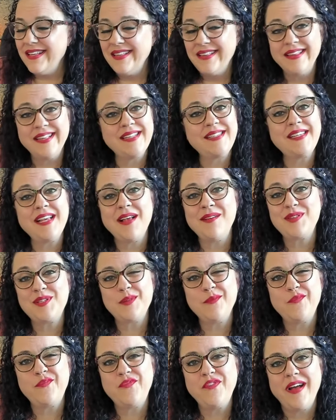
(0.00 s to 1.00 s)
let's have
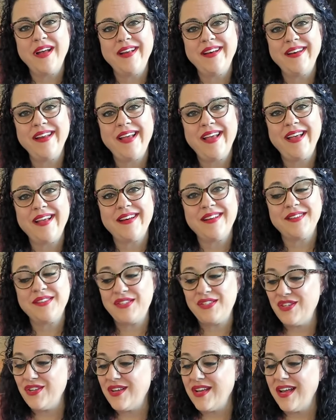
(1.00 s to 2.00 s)
some fun, and I'll
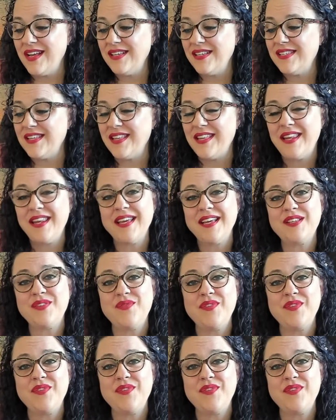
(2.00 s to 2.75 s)
see you guys in the next